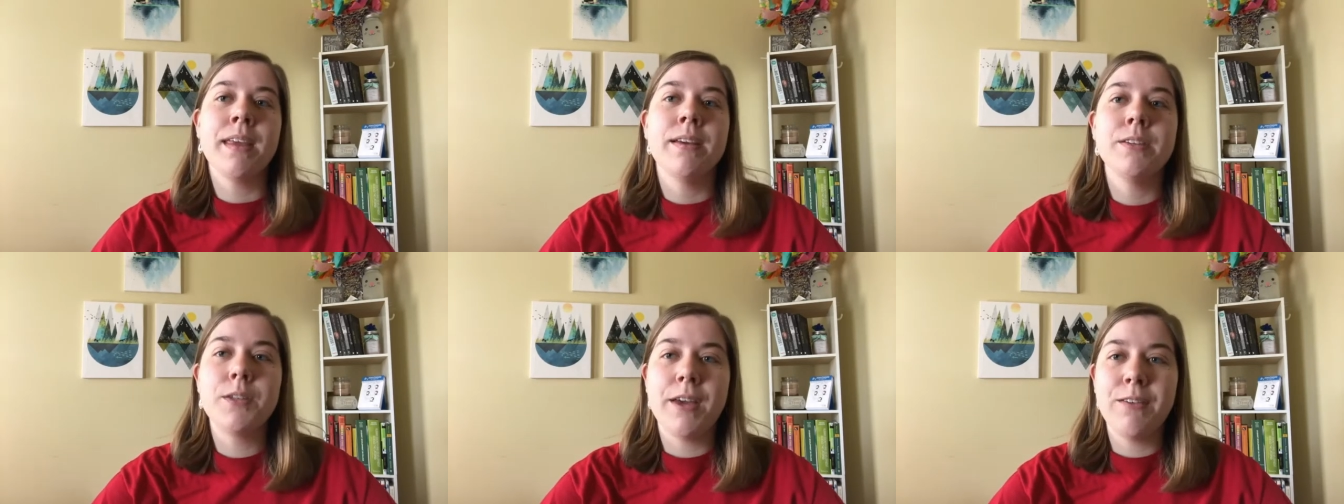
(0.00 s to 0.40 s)

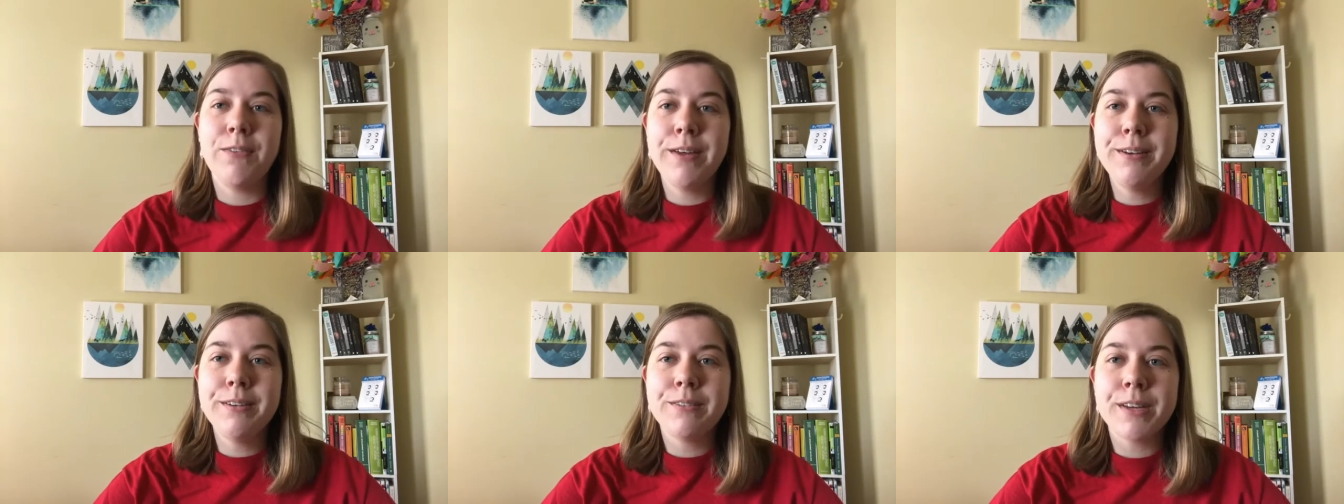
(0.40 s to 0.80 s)
So I
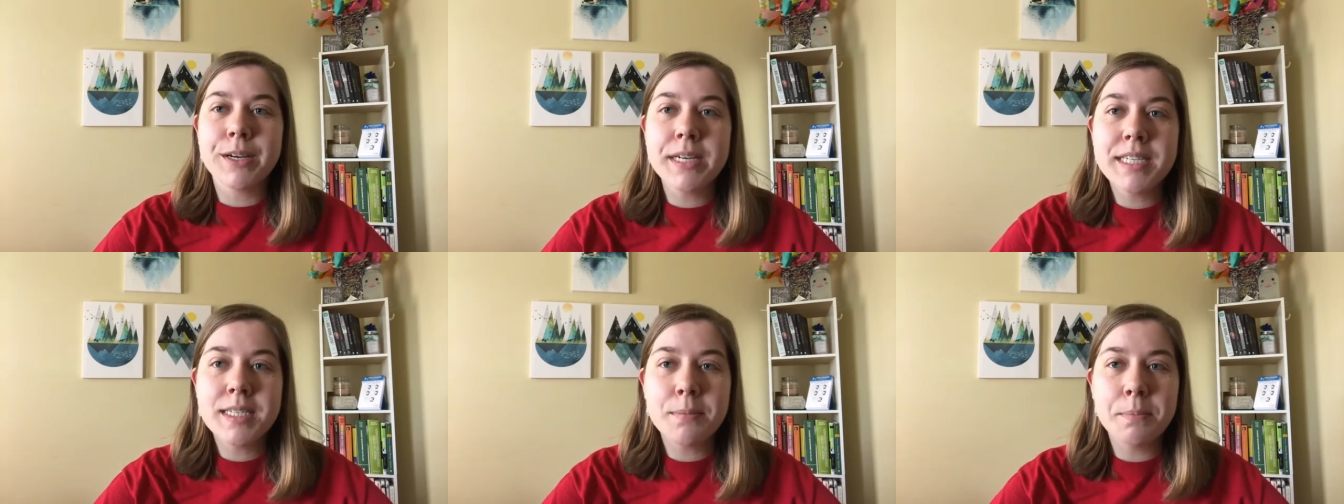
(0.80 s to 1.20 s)
found a
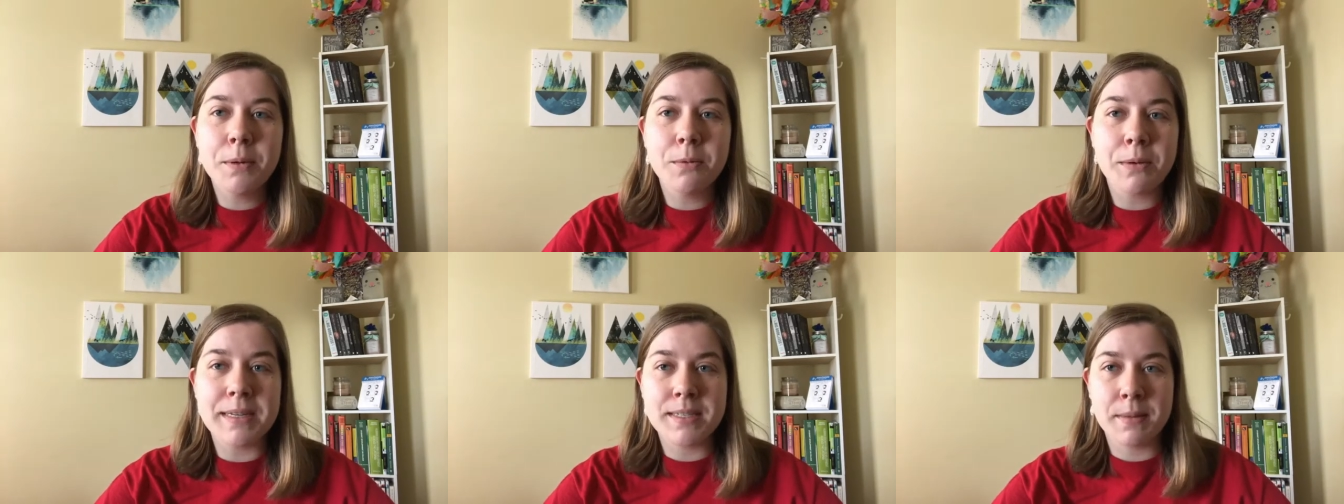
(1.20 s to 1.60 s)
very
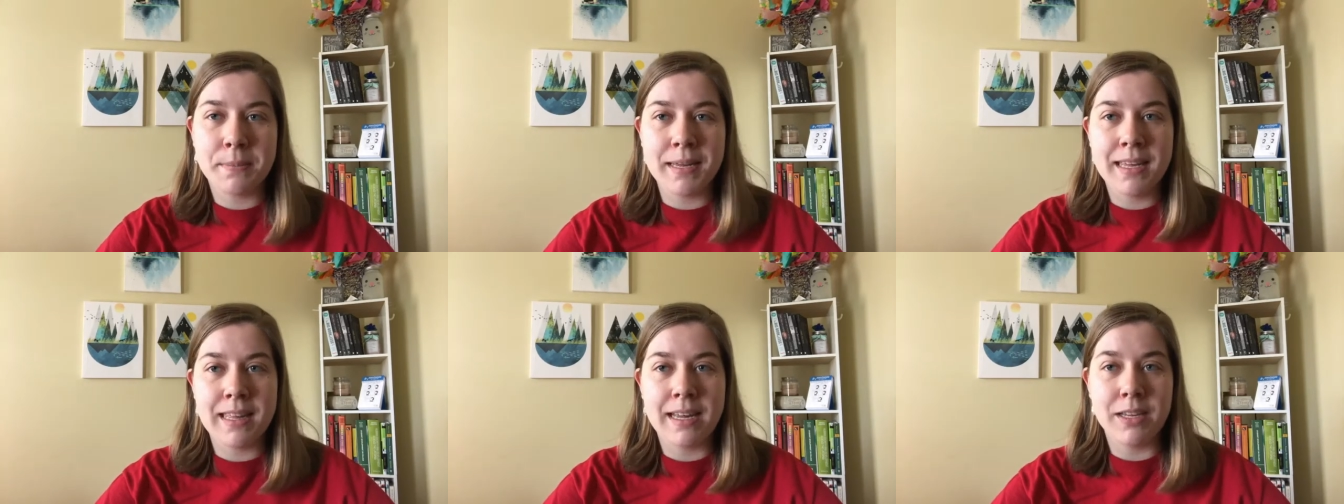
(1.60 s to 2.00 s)
simple
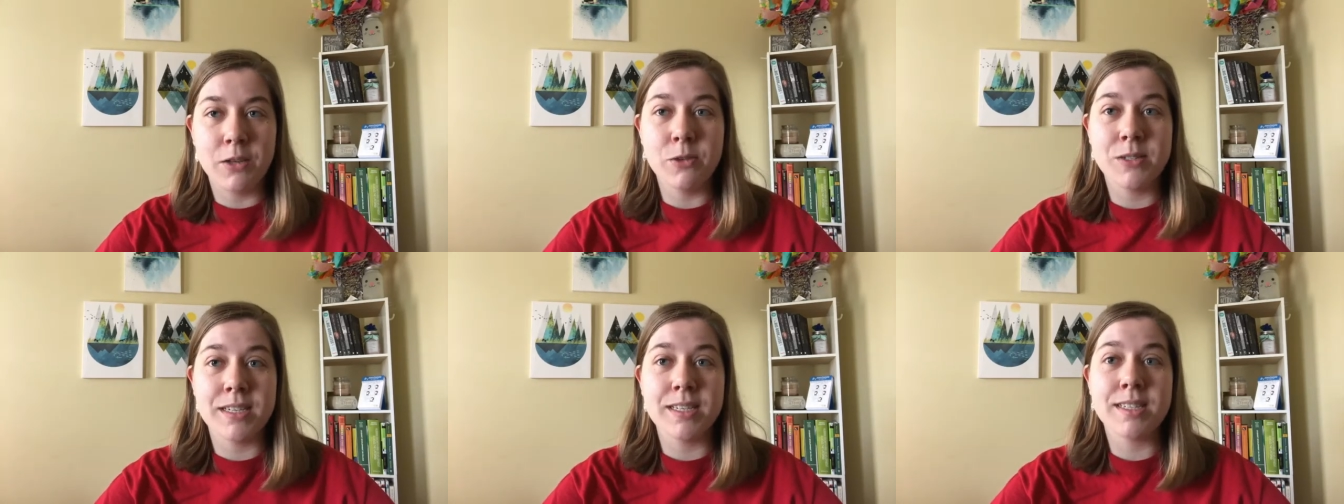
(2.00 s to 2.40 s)
recipe that
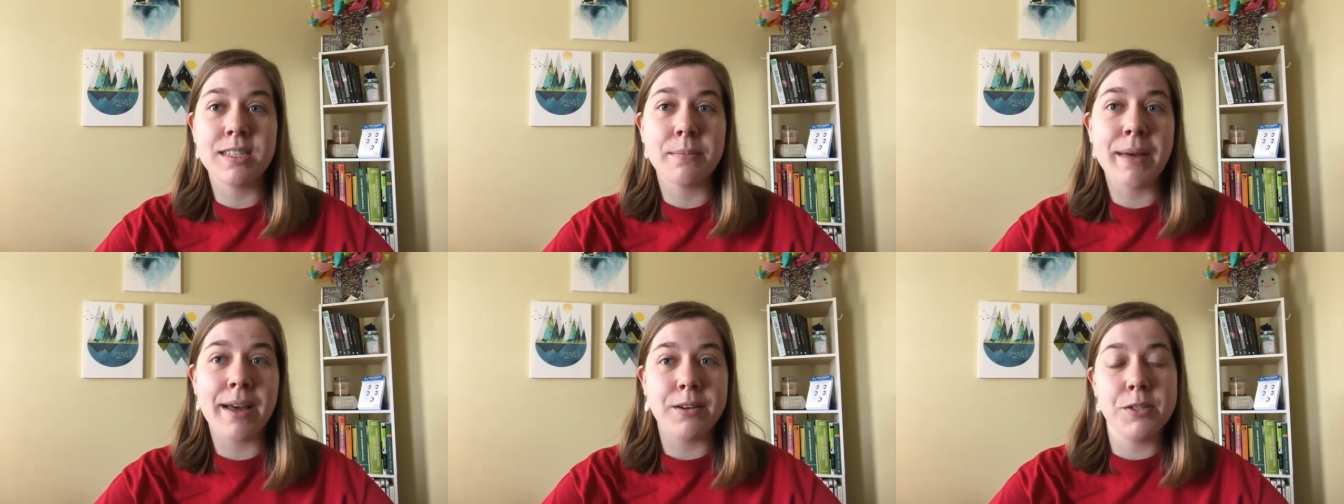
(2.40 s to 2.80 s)
uses
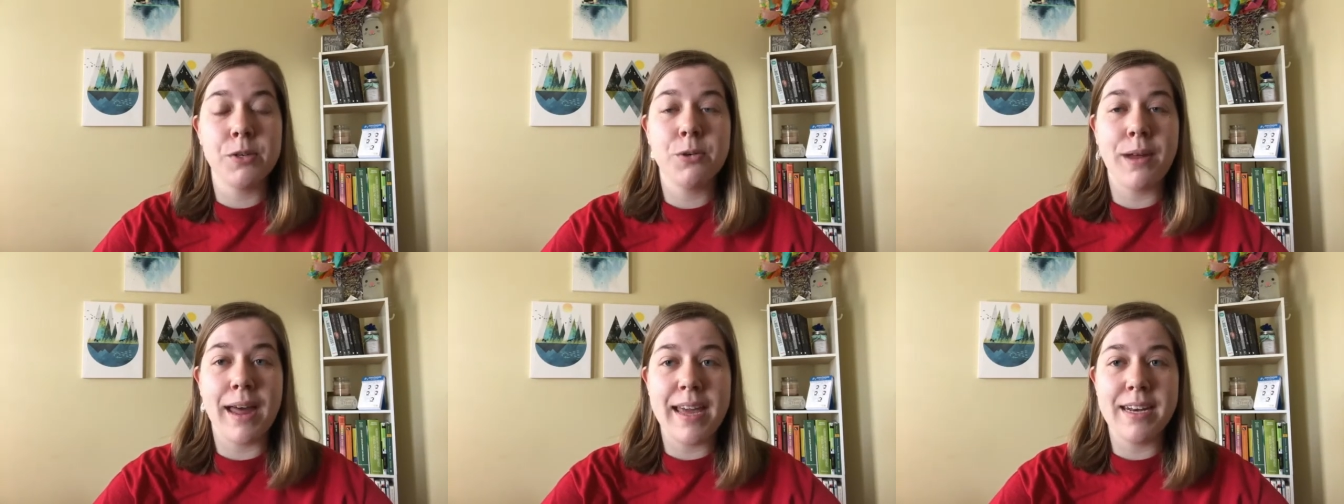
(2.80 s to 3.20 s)
some
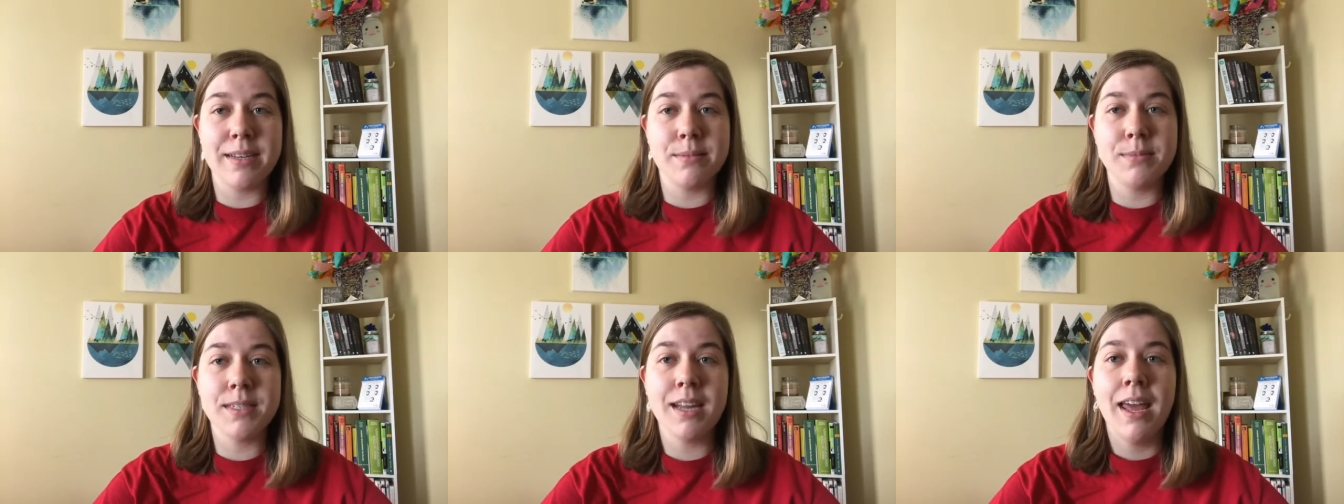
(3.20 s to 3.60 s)
household
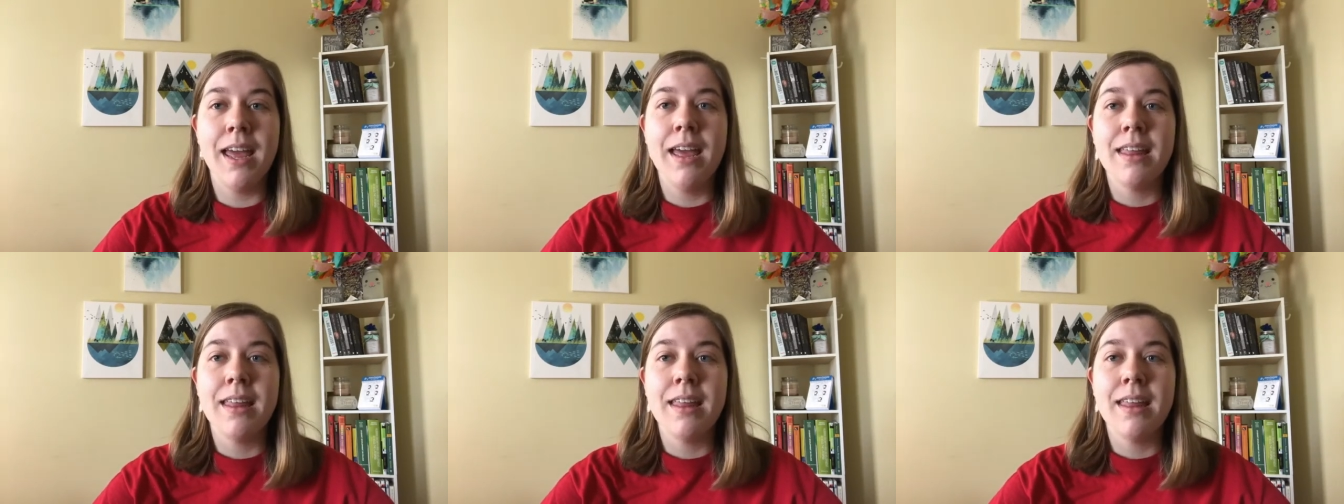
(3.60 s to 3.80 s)
items